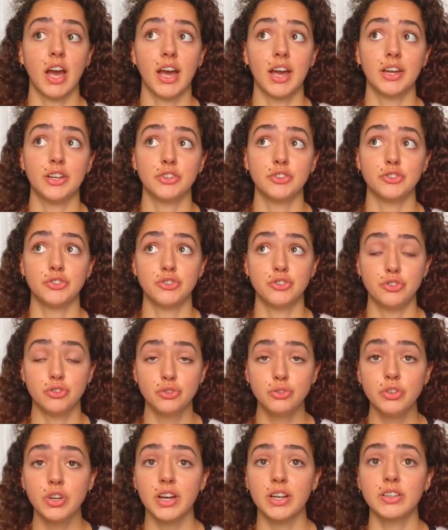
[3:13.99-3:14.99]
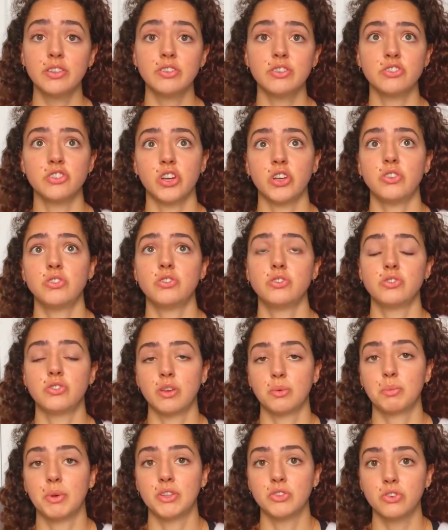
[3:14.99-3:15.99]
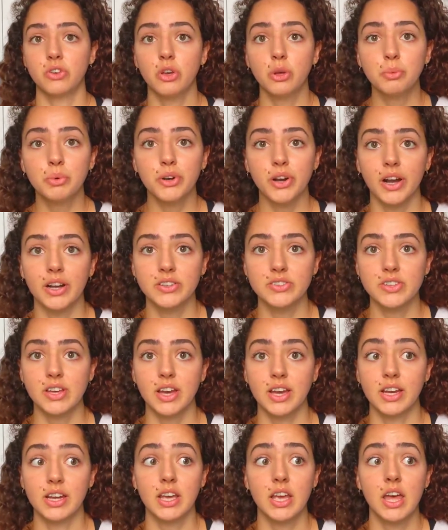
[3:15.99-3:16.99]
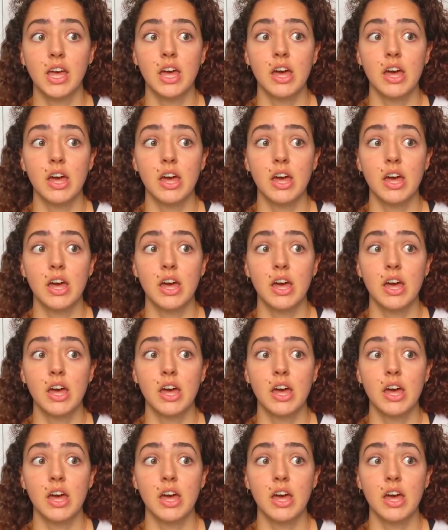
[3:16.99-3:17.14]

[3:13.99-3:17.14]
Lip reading: I do not suggest using benzoyl peroxide